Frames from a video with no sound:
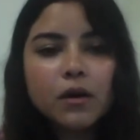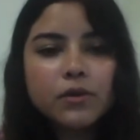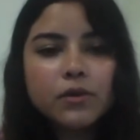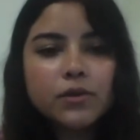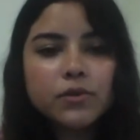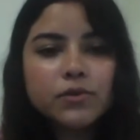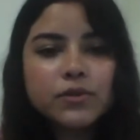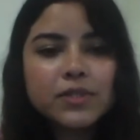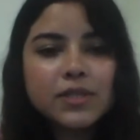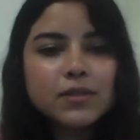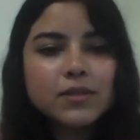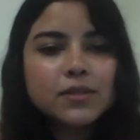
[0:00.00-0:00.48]

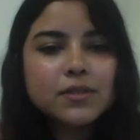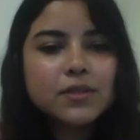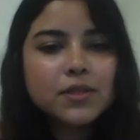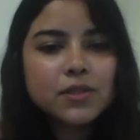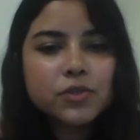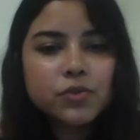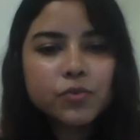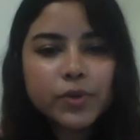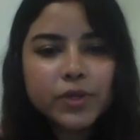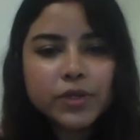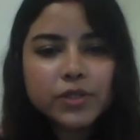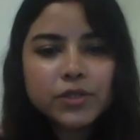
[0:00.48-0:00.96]
You see, in
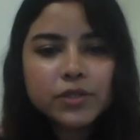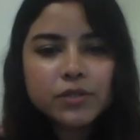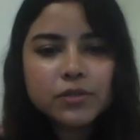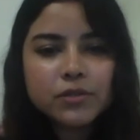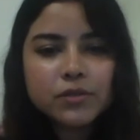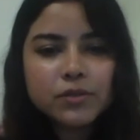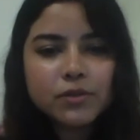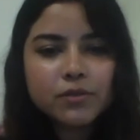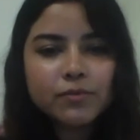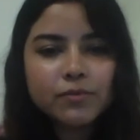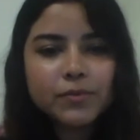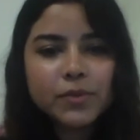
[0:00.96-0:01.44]

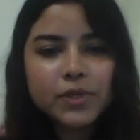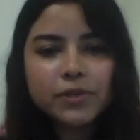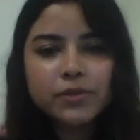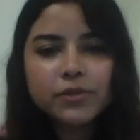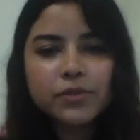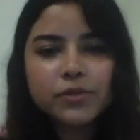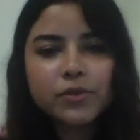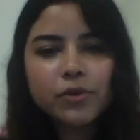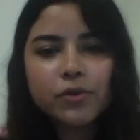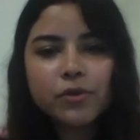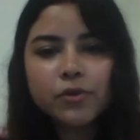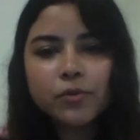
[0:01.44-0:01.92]
situations of
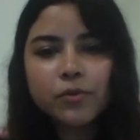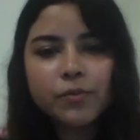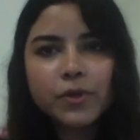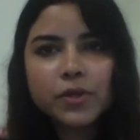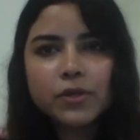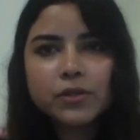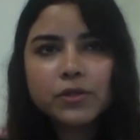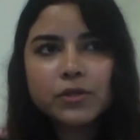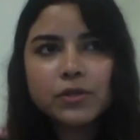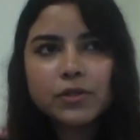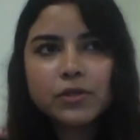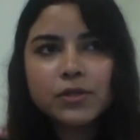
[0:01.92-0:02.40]
military
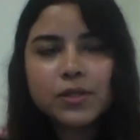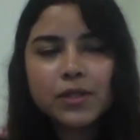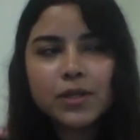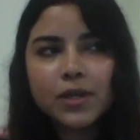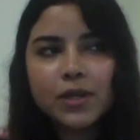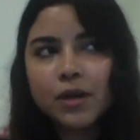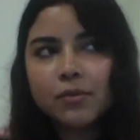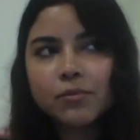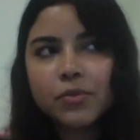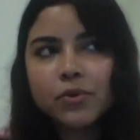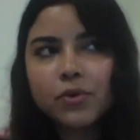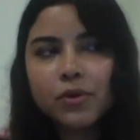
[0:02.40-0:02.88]
occupations and
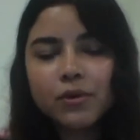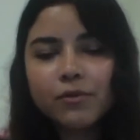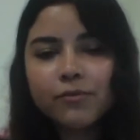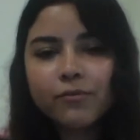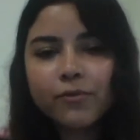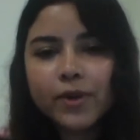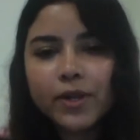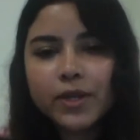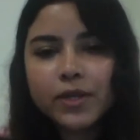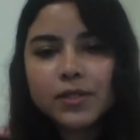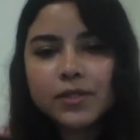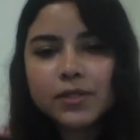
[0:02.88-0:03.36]
armed
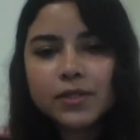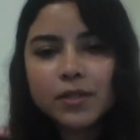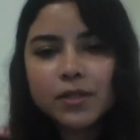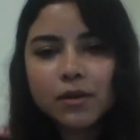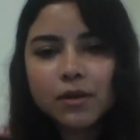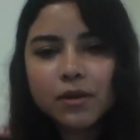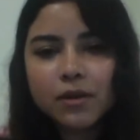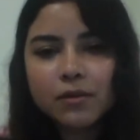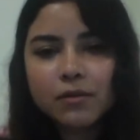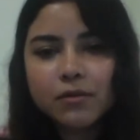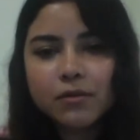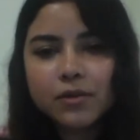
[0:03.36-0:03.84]
conflicts,
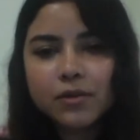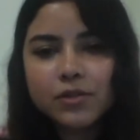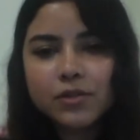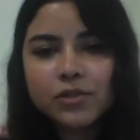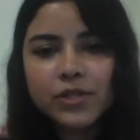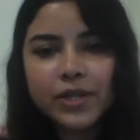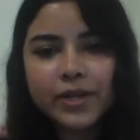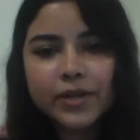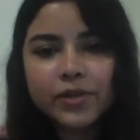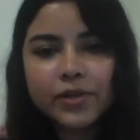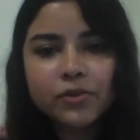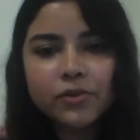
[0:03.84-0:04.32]

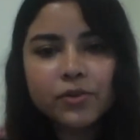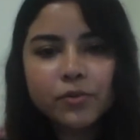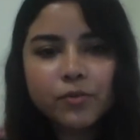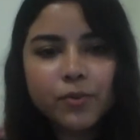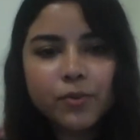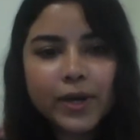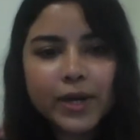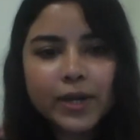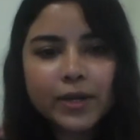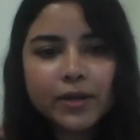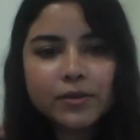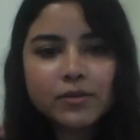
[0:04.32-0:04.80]
gendered
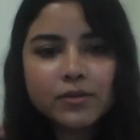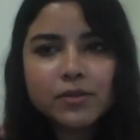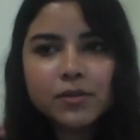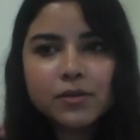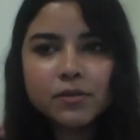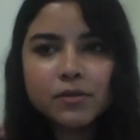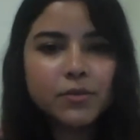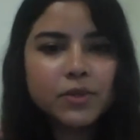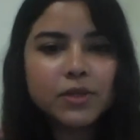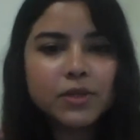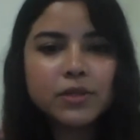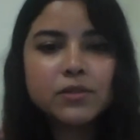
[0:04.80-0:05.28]
violence
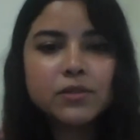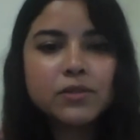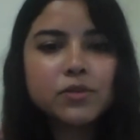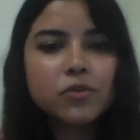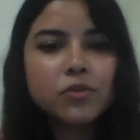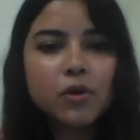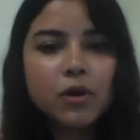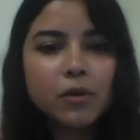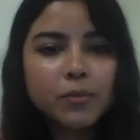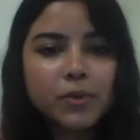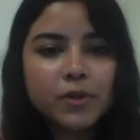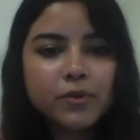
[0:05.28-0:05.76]
remains a
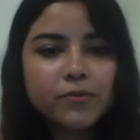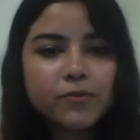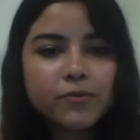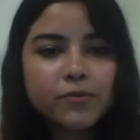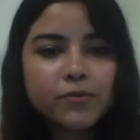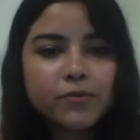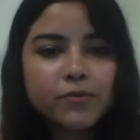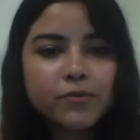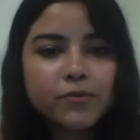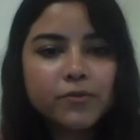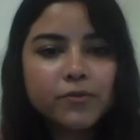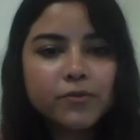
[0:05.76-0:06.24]
common
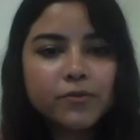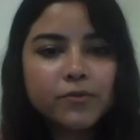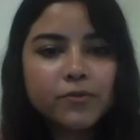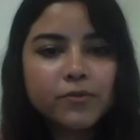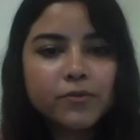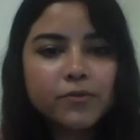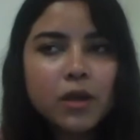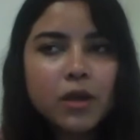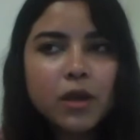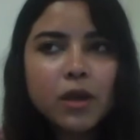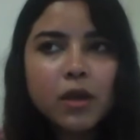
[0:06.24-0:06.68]
phenomenon.